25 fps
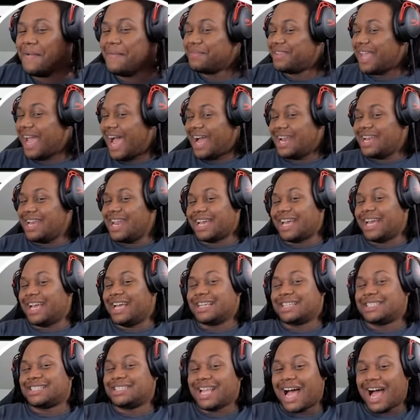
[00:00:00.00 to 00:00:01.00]

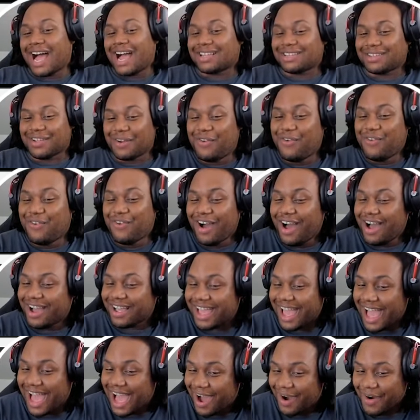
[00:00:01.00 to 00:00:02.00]
nigga is knocked the
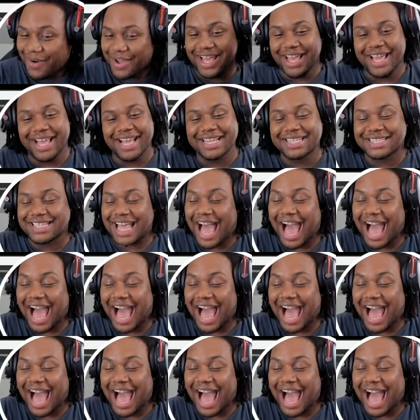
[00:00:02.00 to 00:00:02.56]
fuck out. He is